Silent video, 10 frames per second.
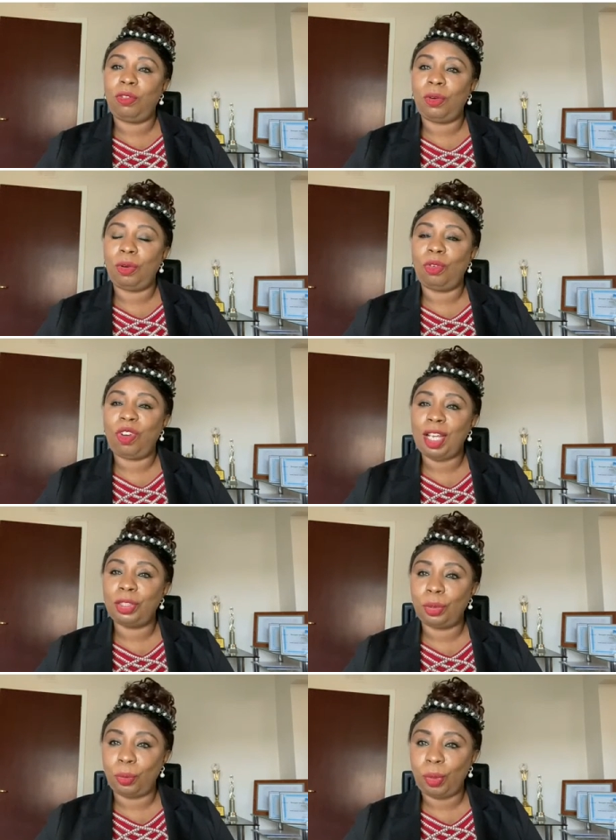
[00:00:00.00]
for
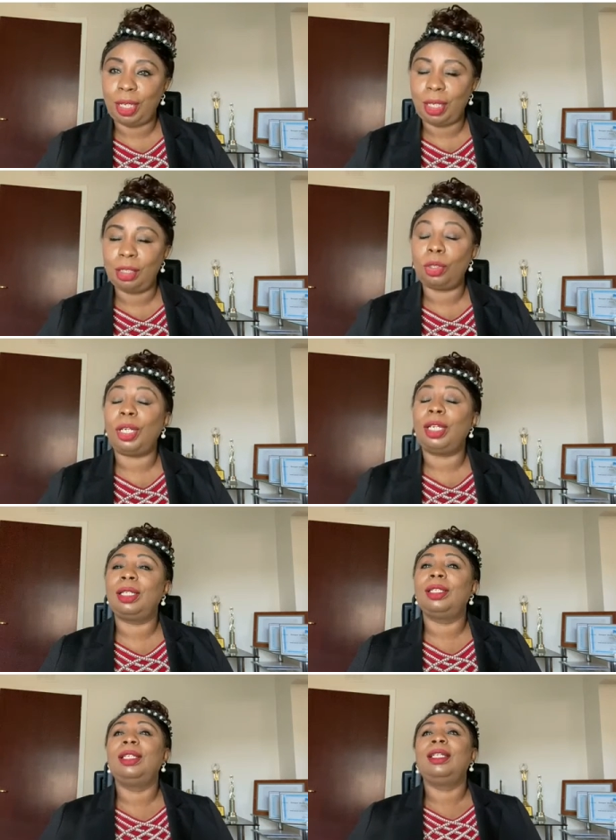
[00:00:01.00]
fashion week,
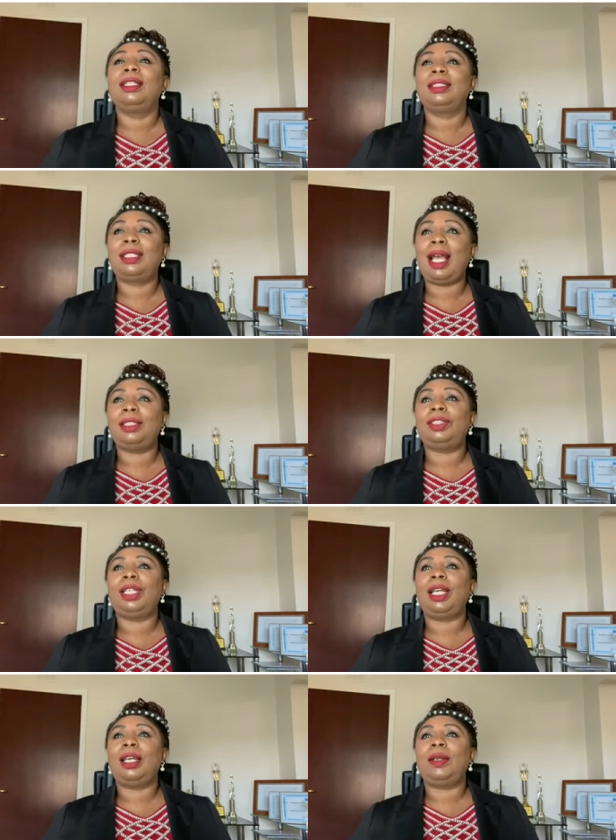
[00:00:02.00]
such
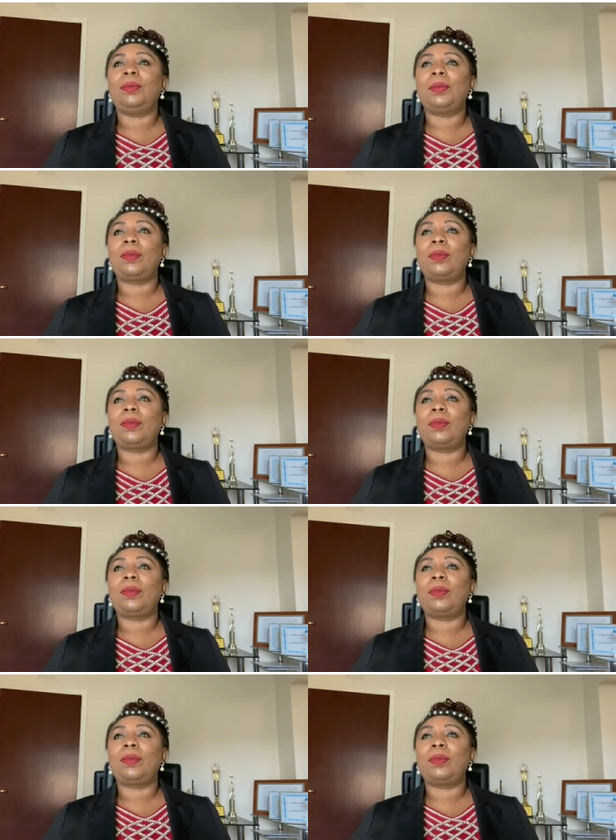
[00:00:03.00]
you